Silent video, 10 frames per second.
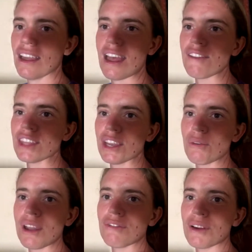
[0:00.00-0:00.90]
everything
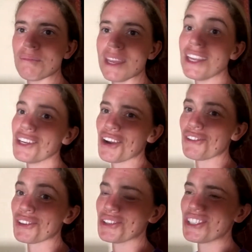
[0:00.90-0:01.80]
away from eating our
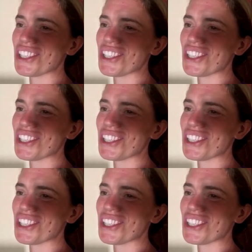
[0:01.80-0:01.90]
food.